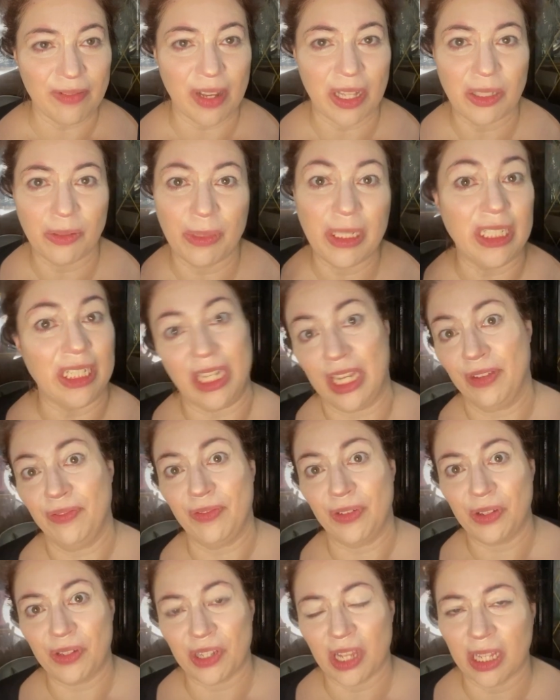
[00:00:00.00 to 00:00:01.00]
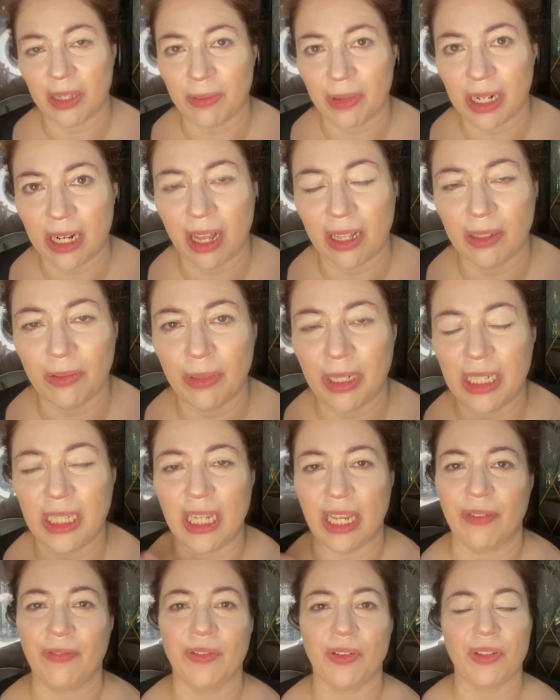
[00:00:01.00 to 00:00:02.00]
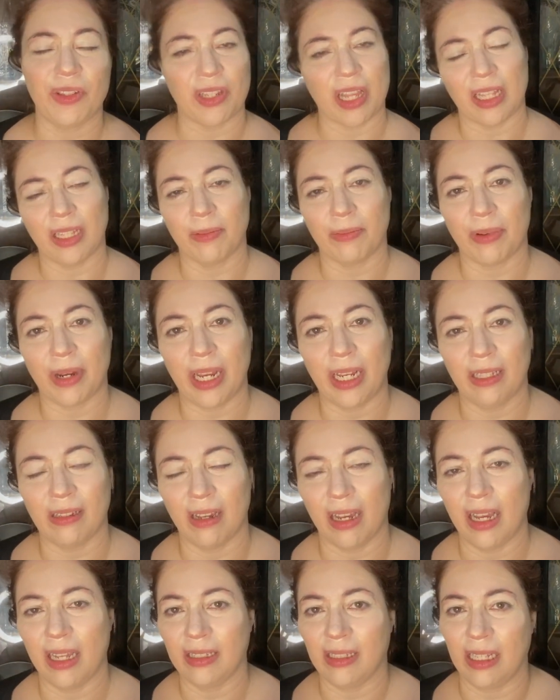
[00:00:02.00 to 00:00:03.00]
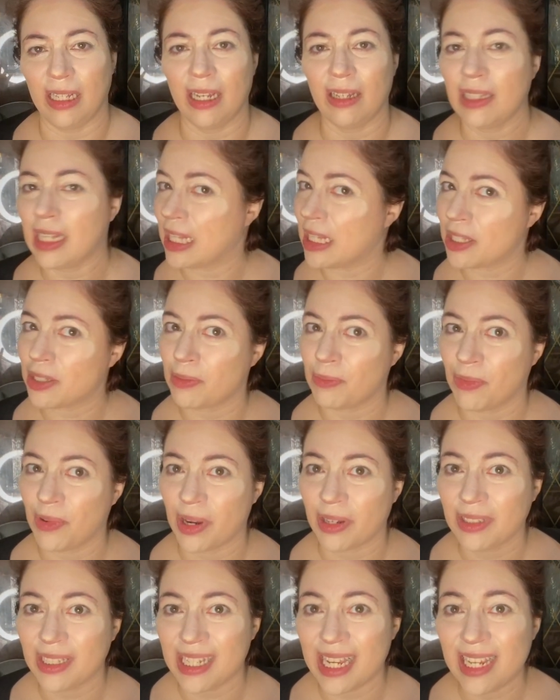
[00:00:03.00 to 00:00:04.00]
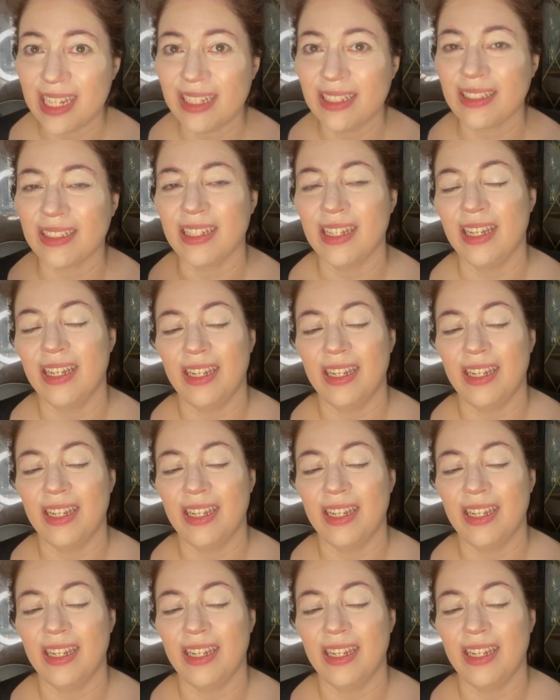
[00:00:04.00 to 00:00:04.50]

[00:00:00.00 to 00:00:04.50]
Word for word: Halloween? If you celebrate Halloween, if you celebrate Día de los Muertos,